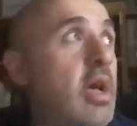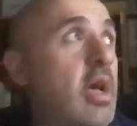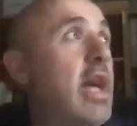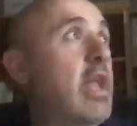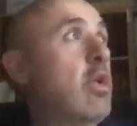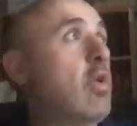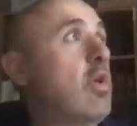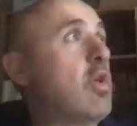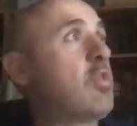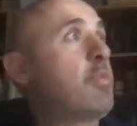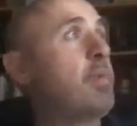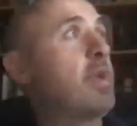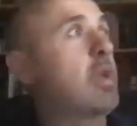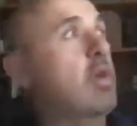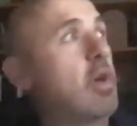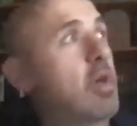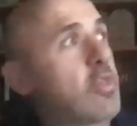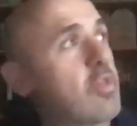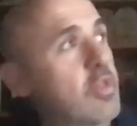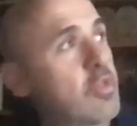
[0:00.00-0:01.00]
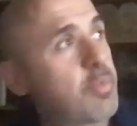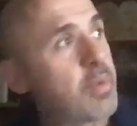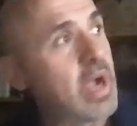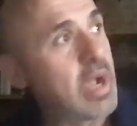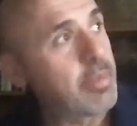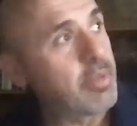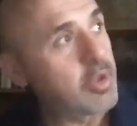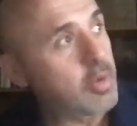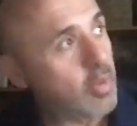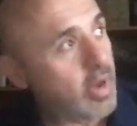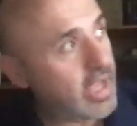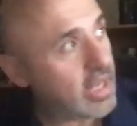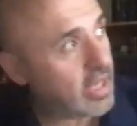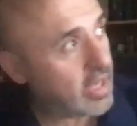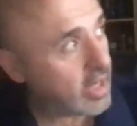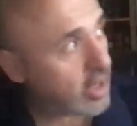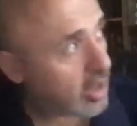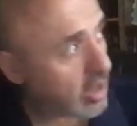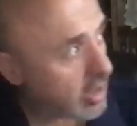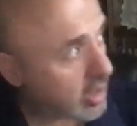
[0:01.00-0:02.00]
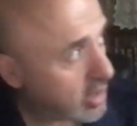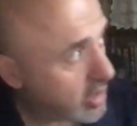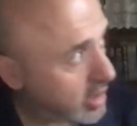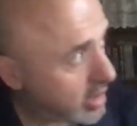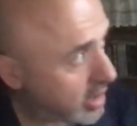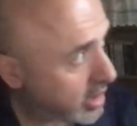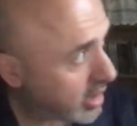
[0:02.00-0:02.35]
I don't know. It's because it's probably raining here.